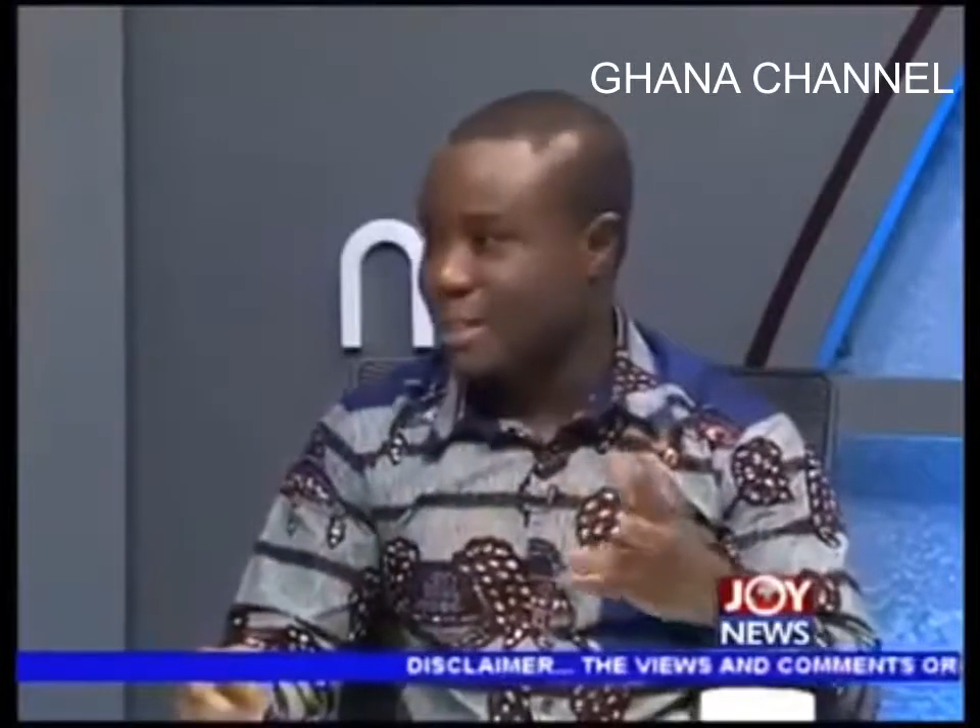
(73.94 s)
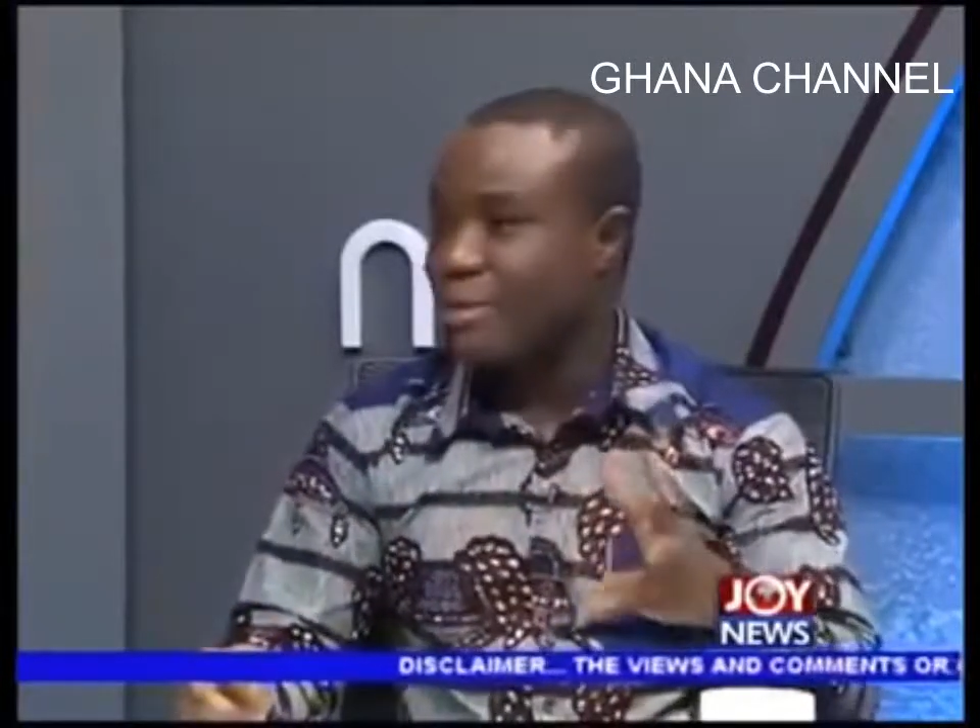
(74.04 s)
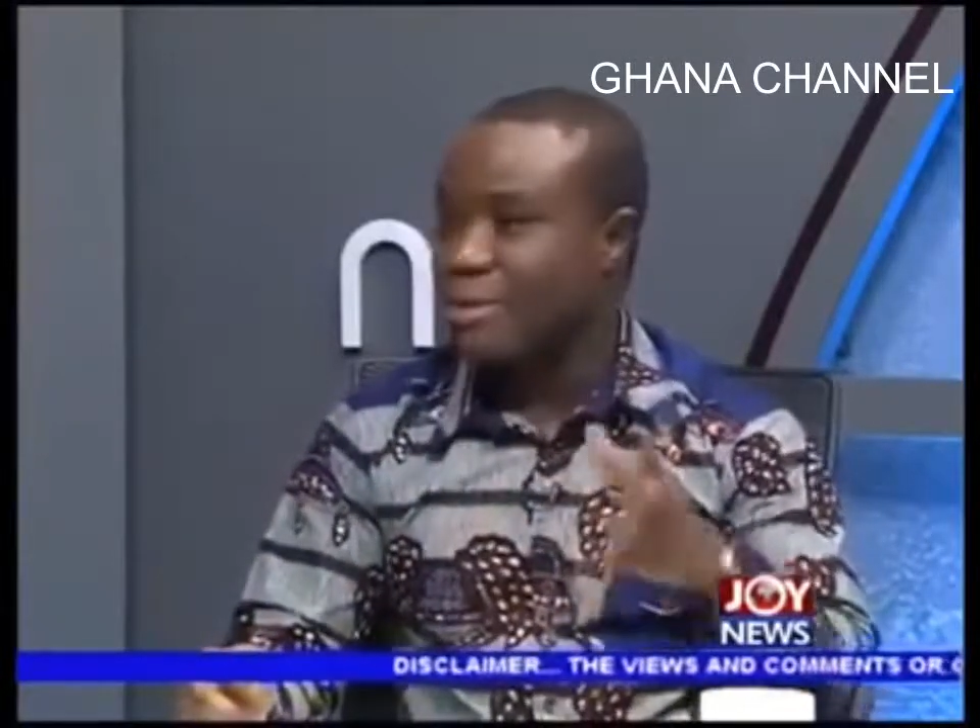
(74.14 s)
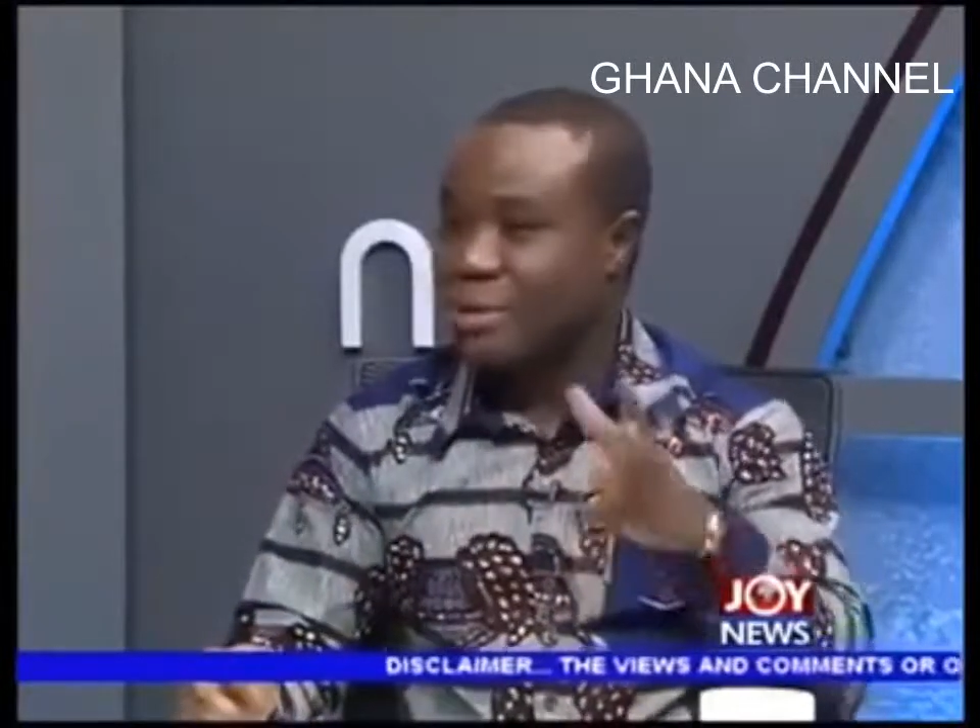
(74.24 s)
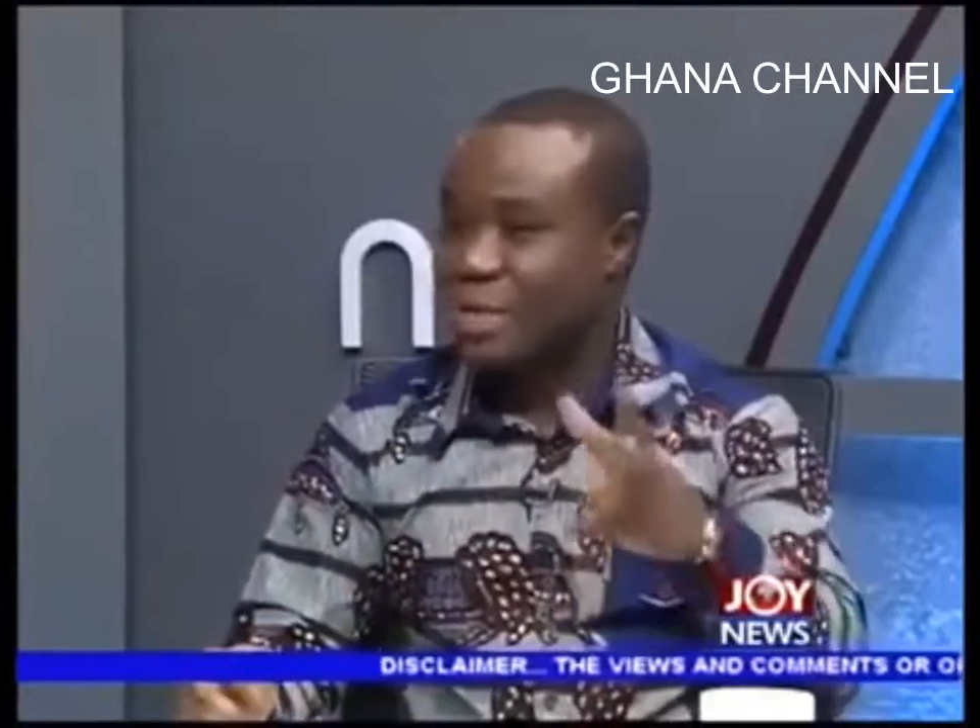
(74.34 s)

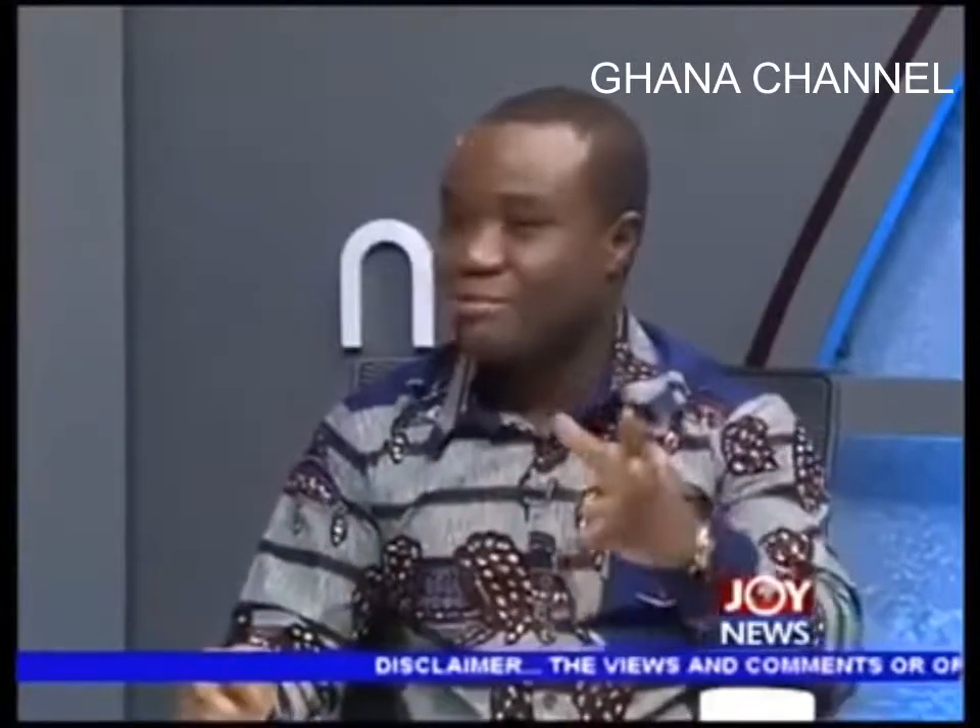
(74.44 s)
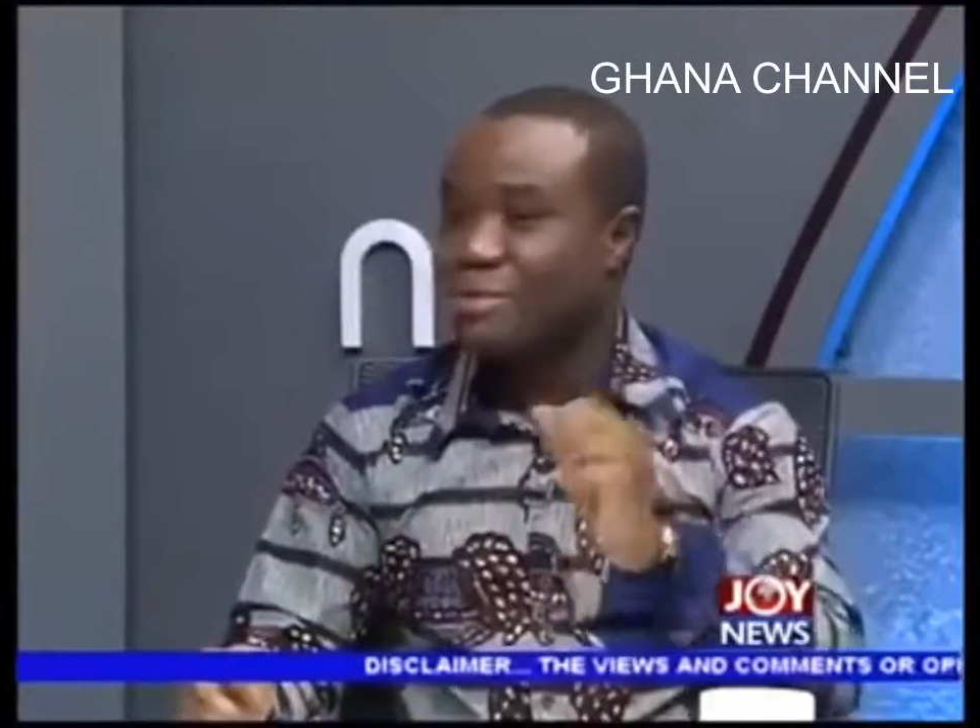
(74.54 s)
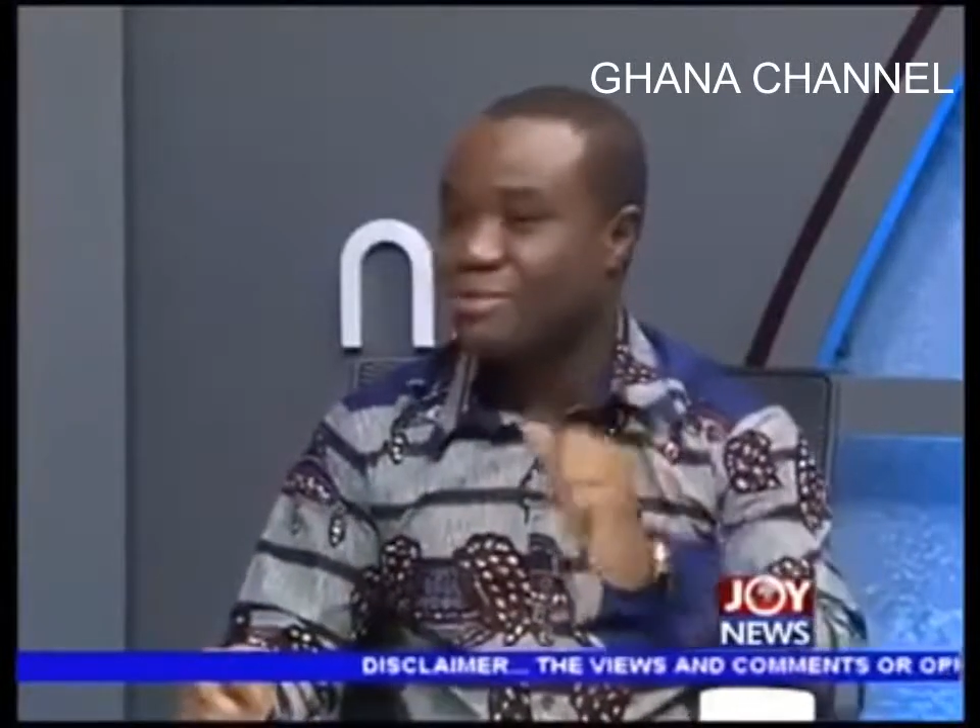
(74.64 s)
that were on Government